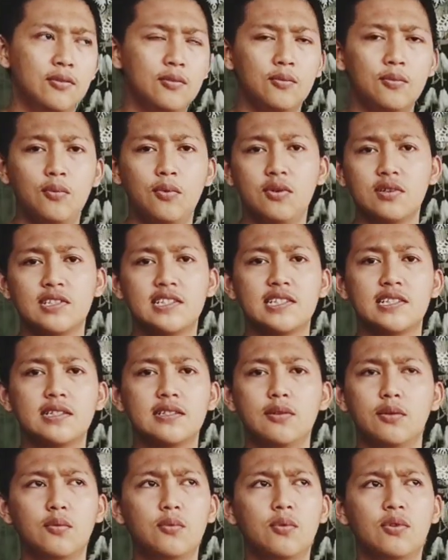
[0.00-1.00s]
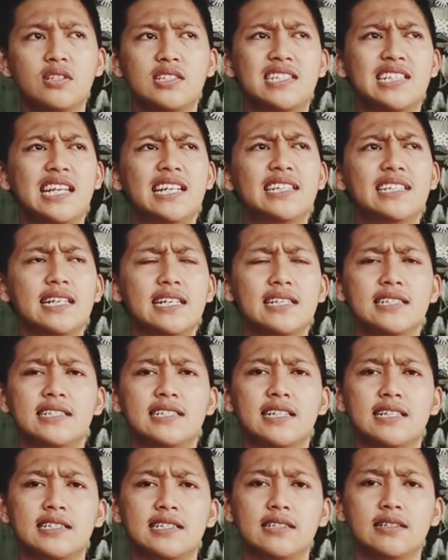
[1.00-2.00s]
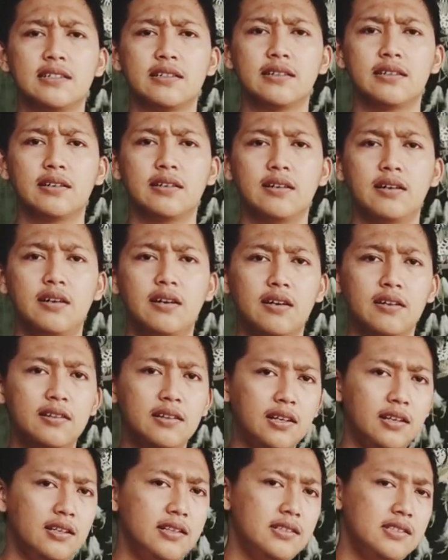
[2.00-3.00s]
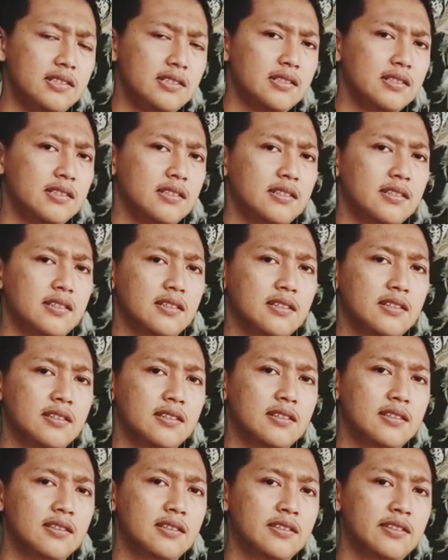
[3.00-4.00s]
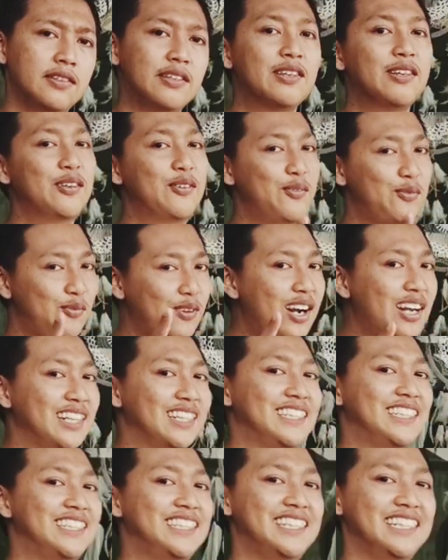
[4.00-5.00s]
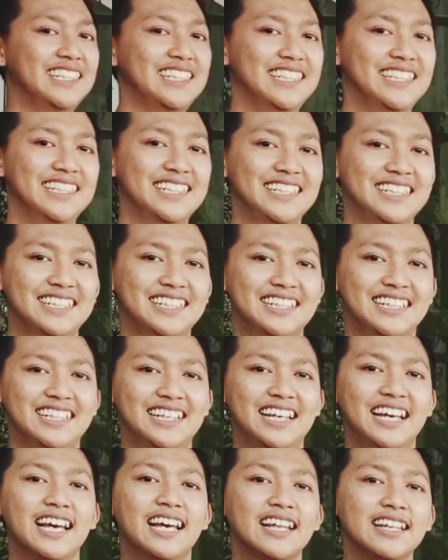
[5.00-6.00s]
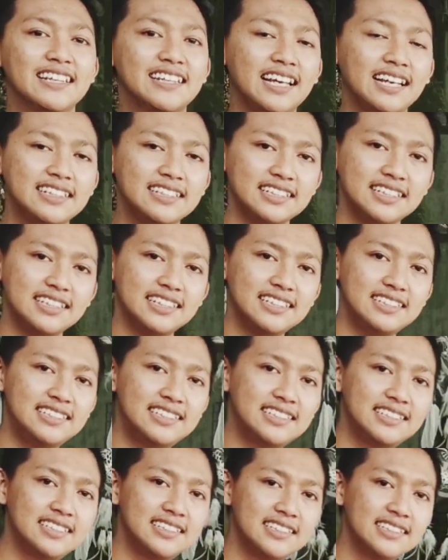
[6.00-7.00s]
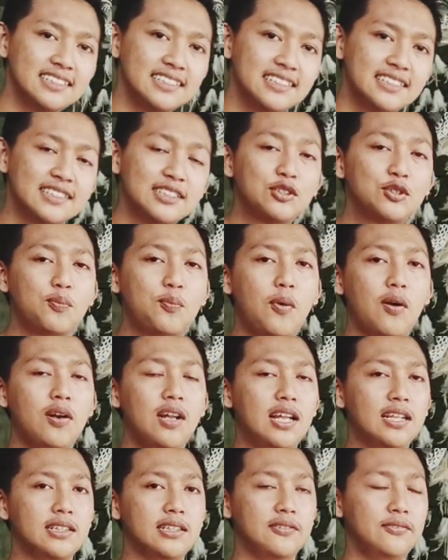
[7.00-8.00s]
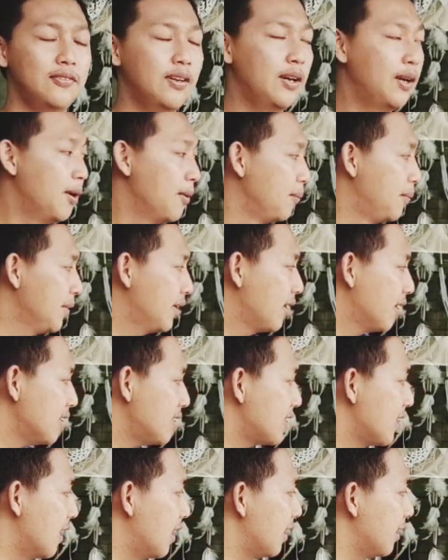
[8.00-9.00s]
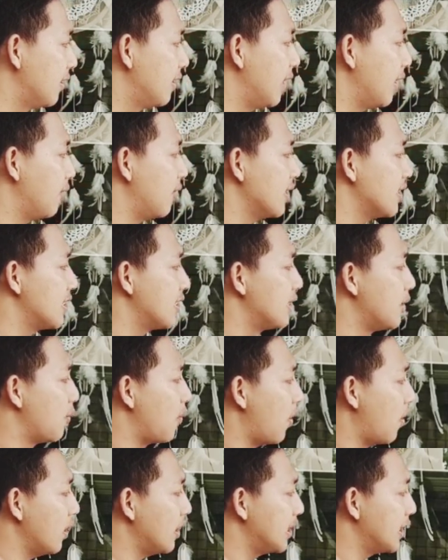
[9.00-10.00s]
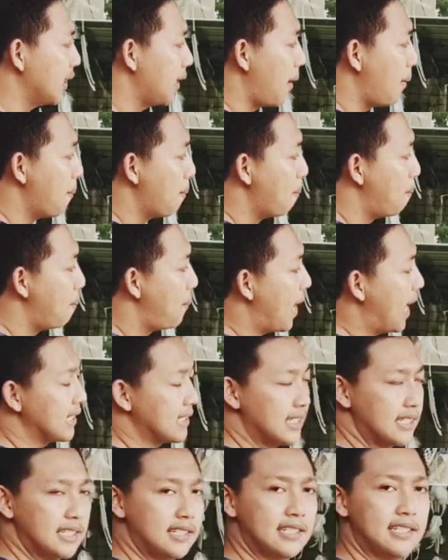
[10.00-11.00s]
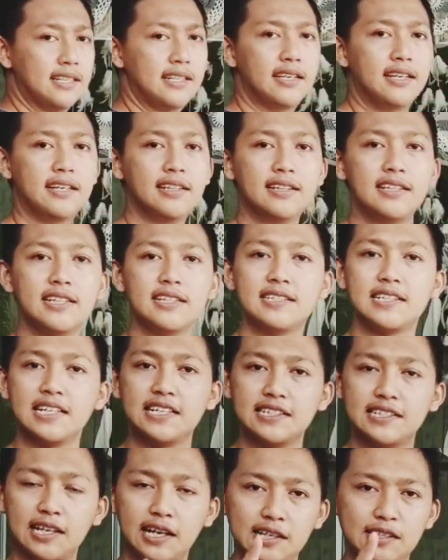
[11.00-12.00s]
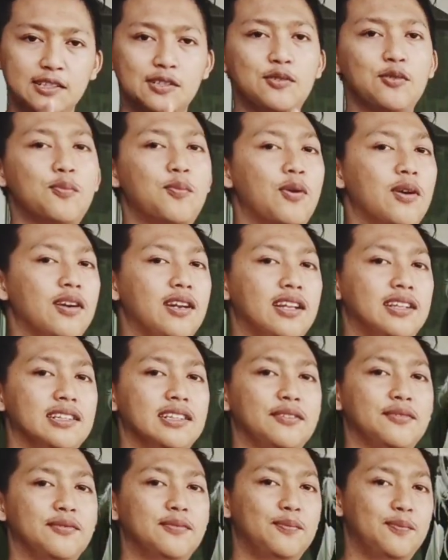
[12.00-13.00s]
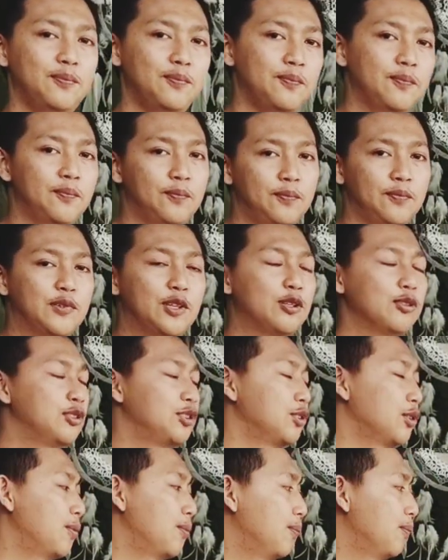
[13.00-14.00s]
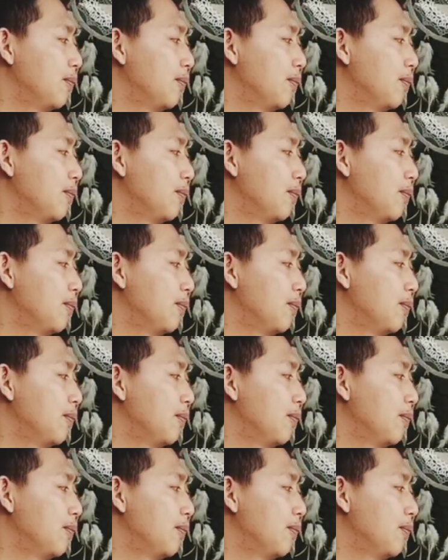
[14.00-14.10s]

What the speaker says: What sentences are these? Right. That is superlative. Because there is the word best. This is superlative. Good job.